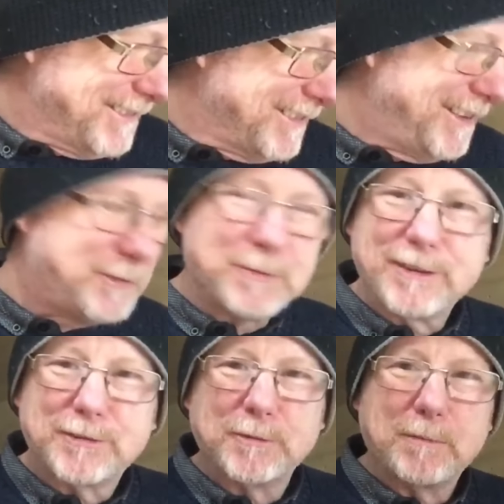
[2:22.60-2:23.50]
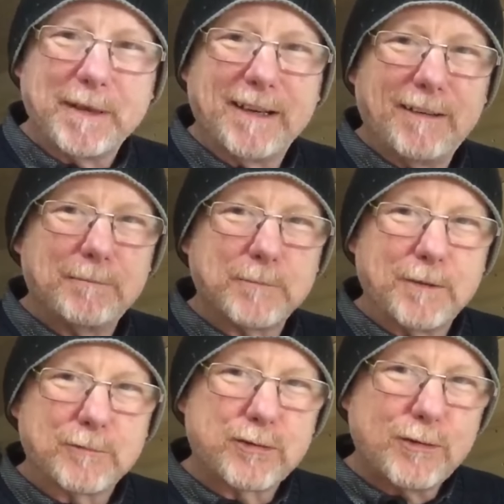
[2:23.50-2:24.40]
And that's what it's all about.
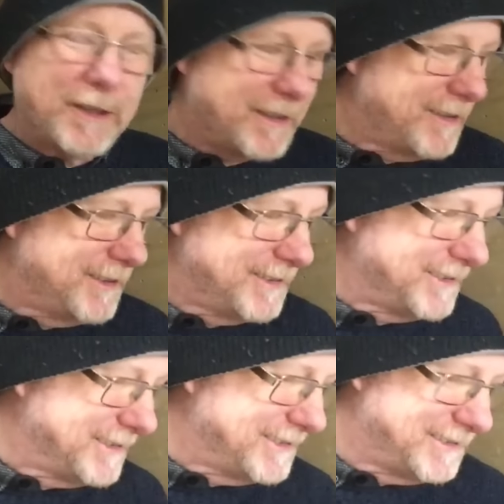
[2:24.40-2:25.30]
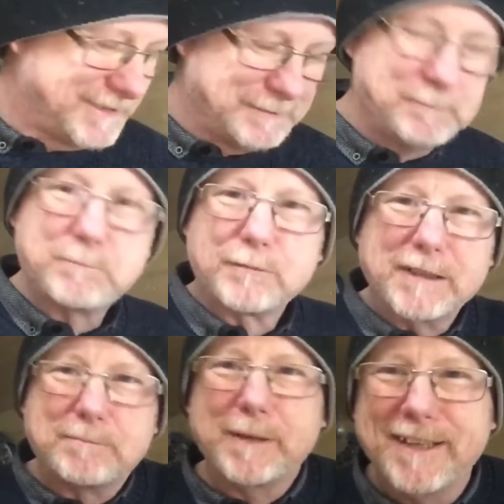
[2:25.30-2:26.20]
I'm trying to
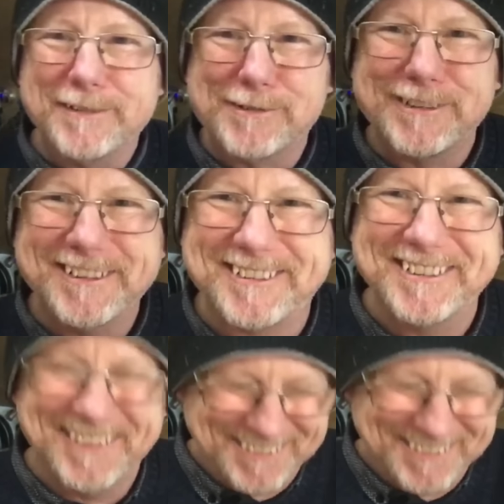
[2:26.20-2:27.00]
break boundaries.